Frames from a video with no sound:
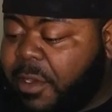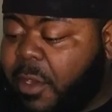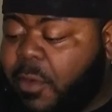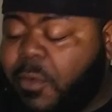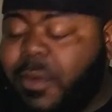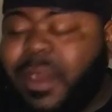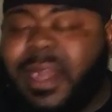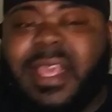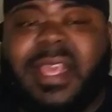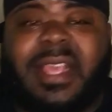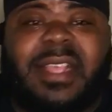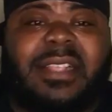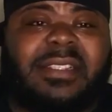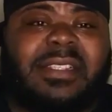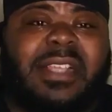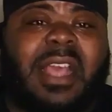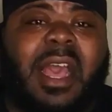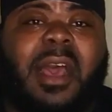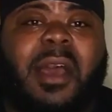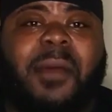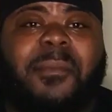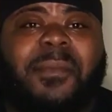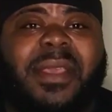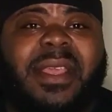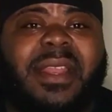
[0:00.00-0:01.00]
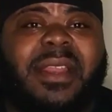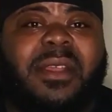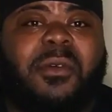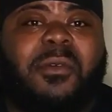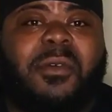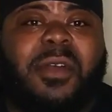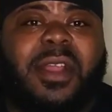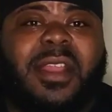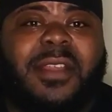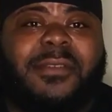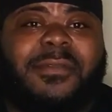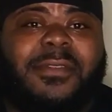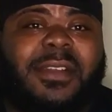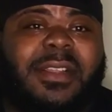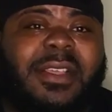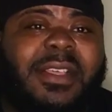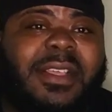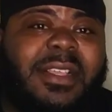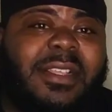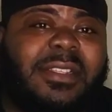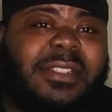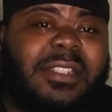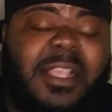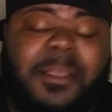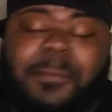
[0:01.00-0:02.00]
know what his comment or whatever it
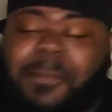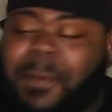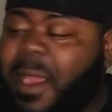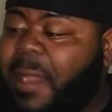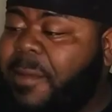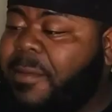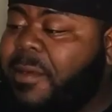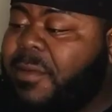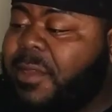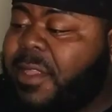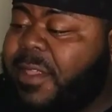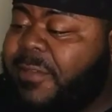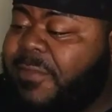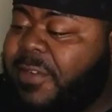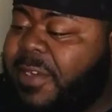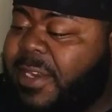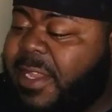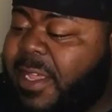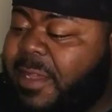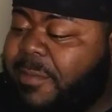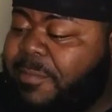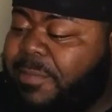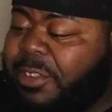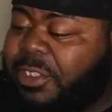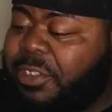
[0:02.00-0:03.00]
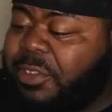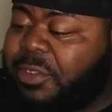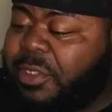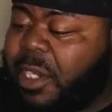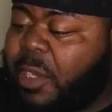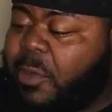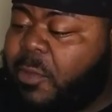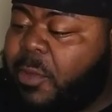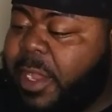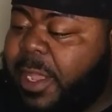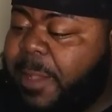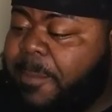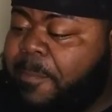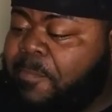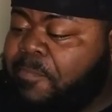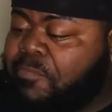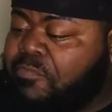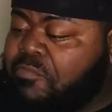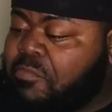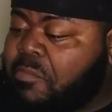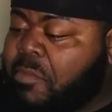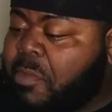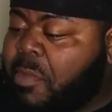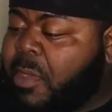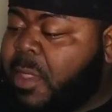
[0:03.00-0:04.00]
is. He probably don't give a damn. But you know what?
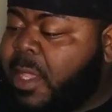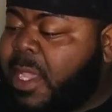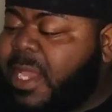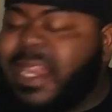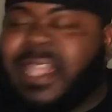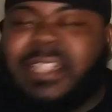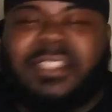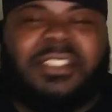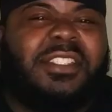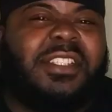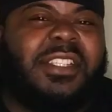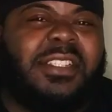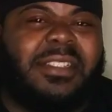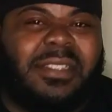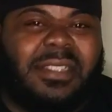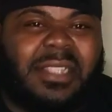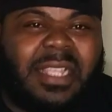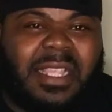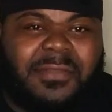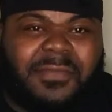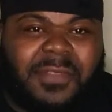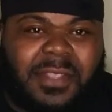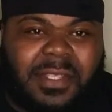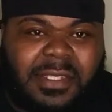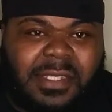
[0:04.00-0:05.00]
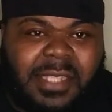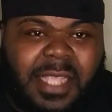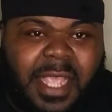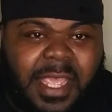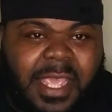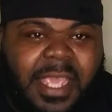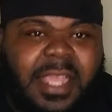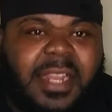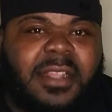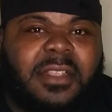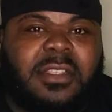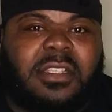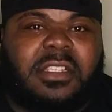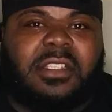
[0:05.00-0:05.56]
It ain't shit Steve can say. He done